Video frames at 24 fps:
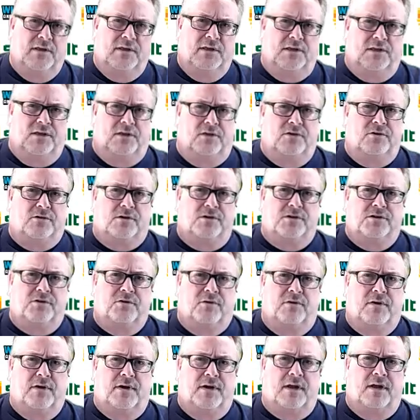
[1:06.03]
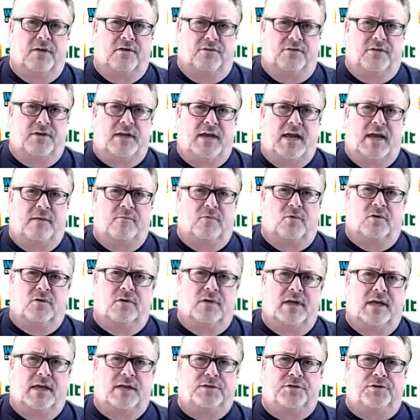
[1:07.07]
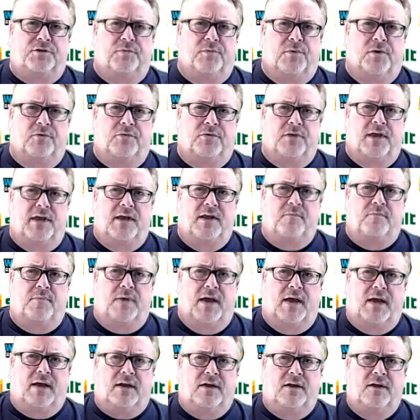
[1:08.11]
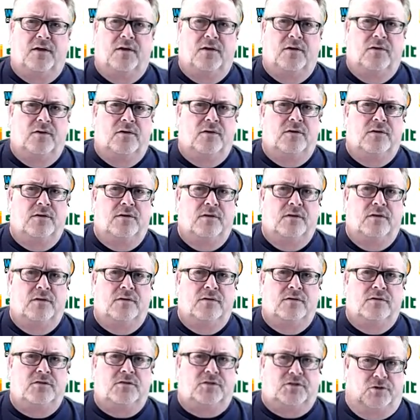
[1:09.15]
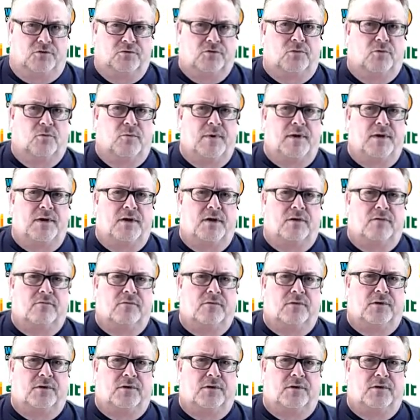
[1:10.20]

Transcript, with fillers: you can join the Admiral as you both head back to the window.